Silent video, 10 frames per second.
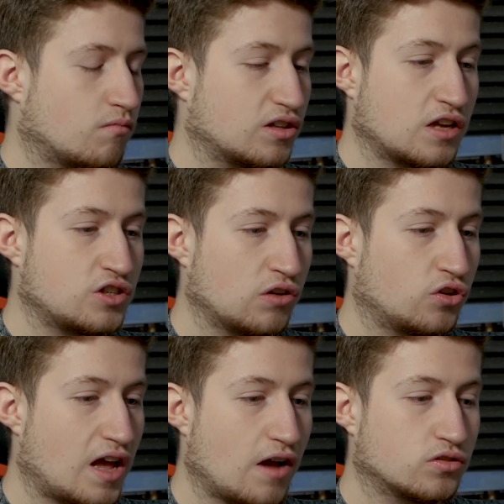My entire
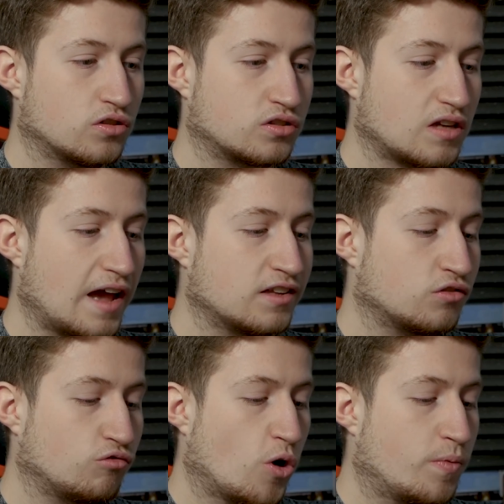childhood, I had to
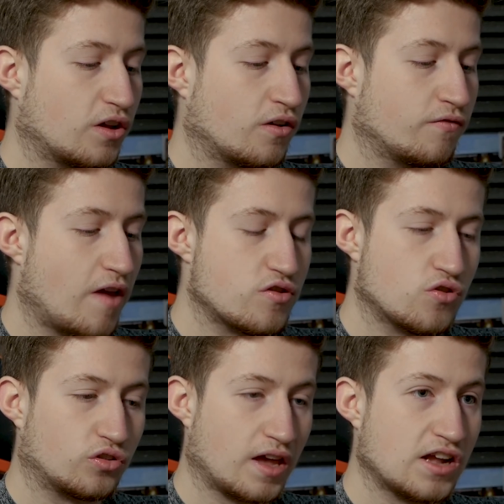grow up at a very
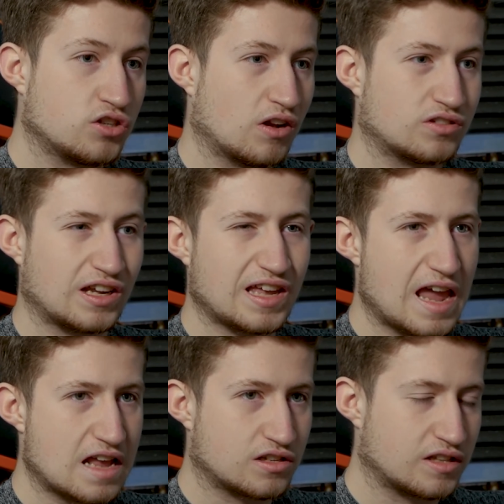young age when I was like
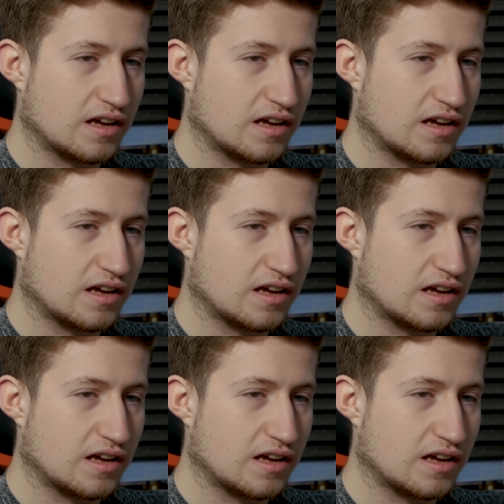8,